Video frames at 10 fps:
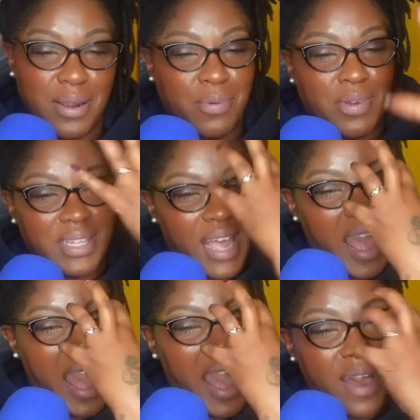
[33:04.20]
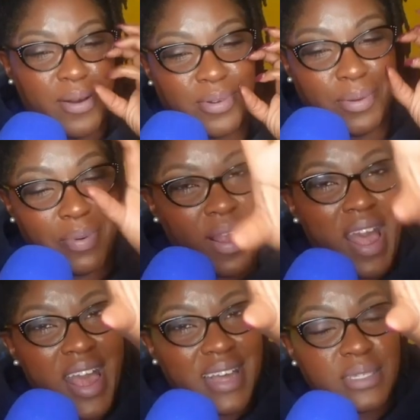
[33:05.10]
her with the eye on the
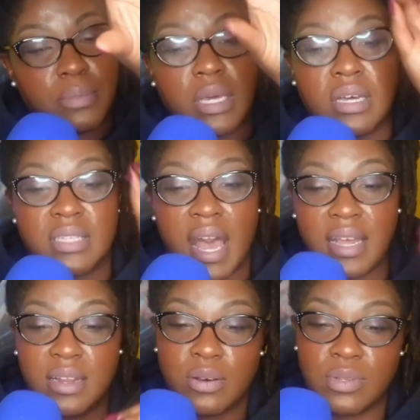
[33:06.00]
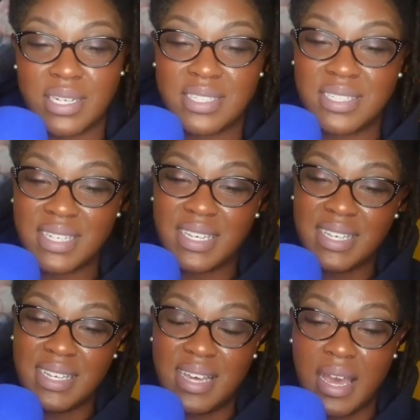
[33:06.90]
prize because I know that
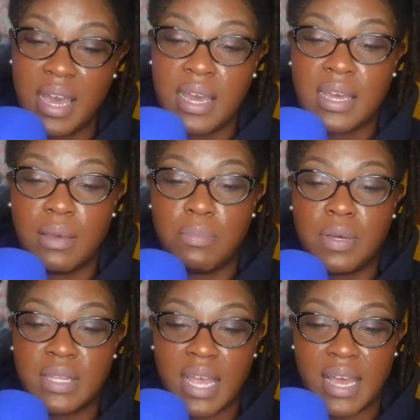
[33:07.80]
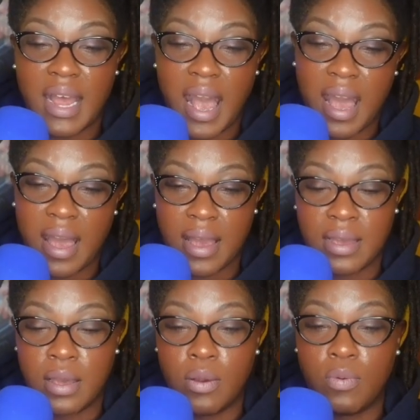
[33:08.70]
she can put that
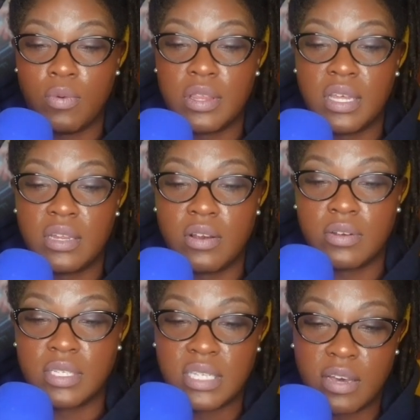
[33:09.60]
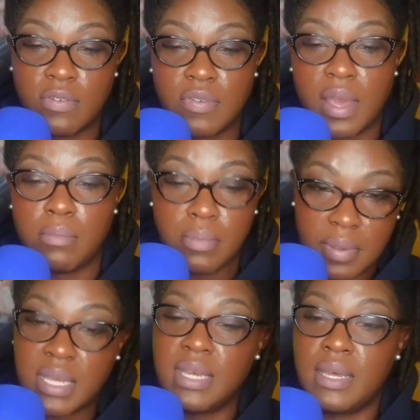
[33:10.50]
eye within herself and
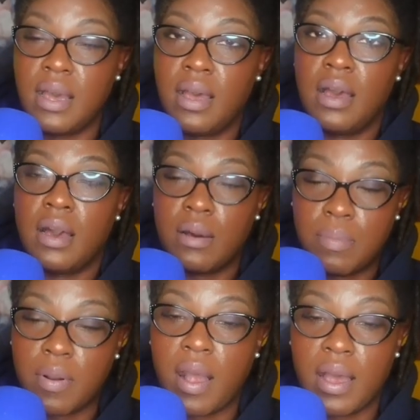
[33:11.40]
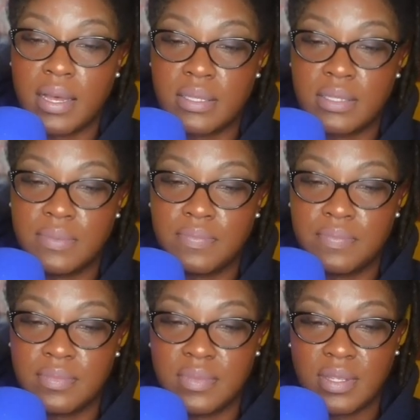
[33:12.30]
be prize.
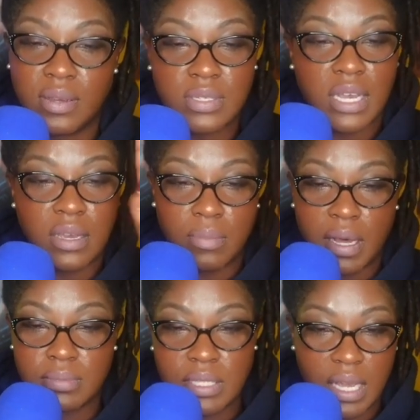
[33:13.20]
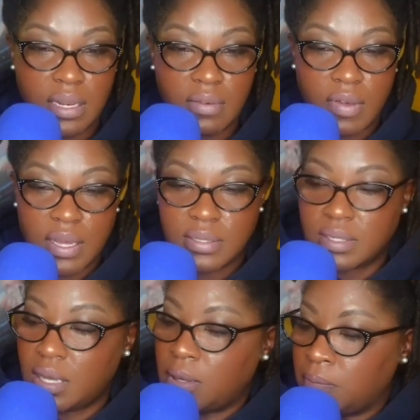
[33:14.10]
Don't take your mom's dating advice.